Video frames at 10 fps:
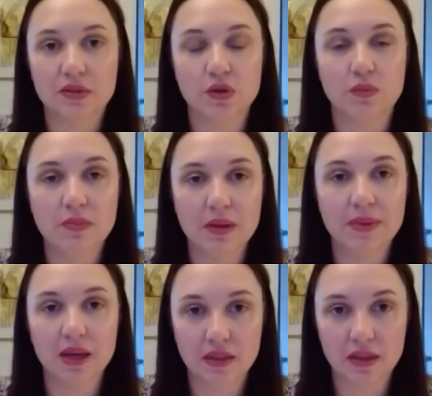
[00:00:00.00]

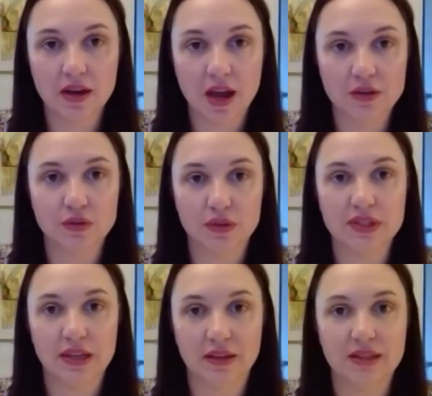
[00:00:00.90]
mimic the natural
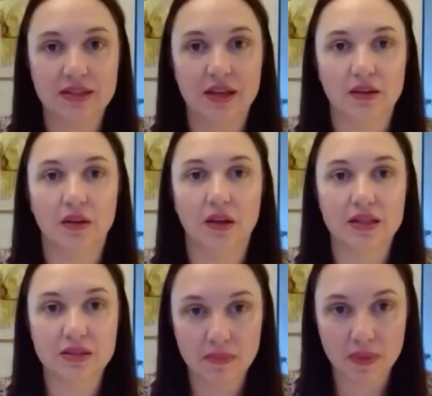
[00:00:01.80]
daylight cycle
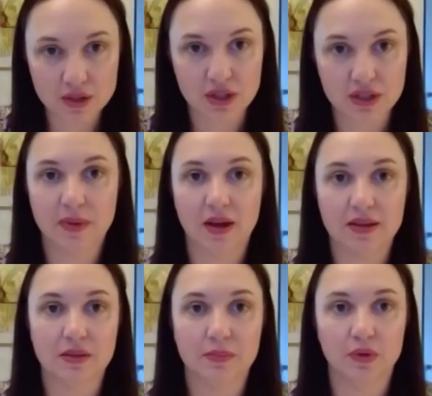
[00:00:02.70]
as much as
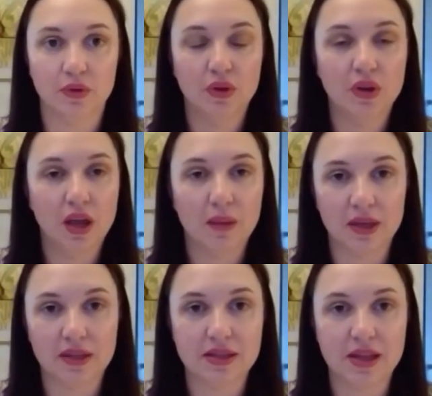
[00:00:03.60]
possible,
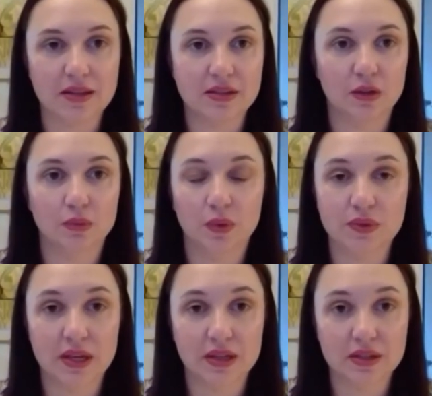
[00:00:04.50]
because that is our
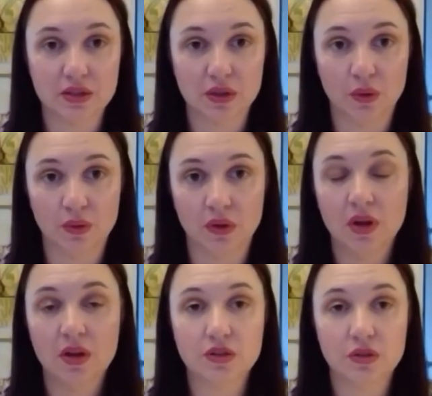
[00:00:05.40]
Rosetta Stone
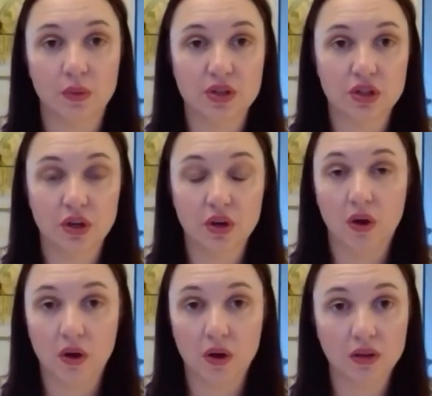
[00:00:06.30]
to which
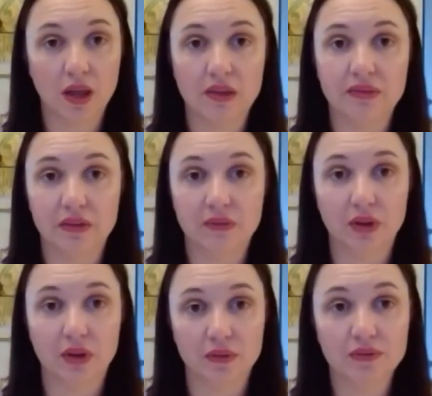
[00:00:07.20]
all life
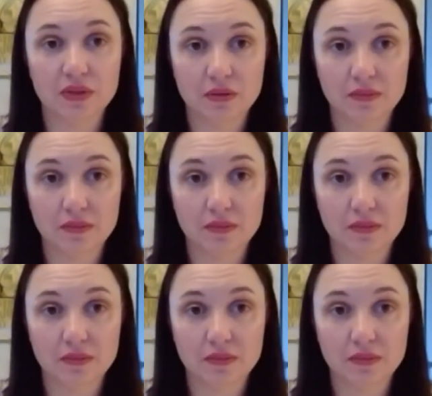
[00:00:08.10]
evolved.